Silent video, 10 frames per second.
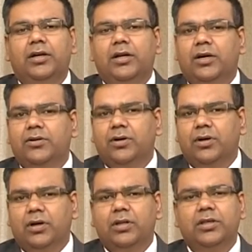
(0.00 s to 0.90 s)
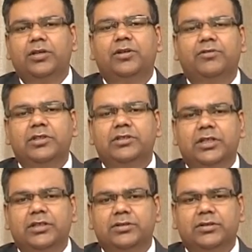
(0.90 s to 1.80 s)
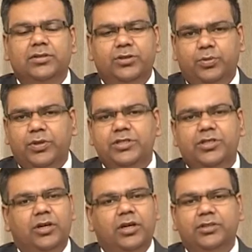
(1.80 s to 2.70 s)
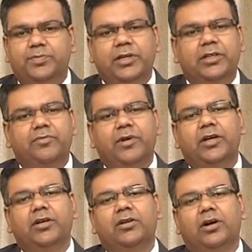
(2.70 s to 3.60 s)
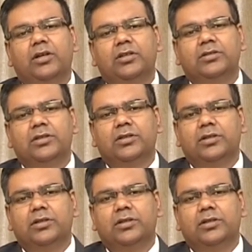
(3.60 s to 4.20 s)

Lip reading: Now, all the universities to which your respective medical college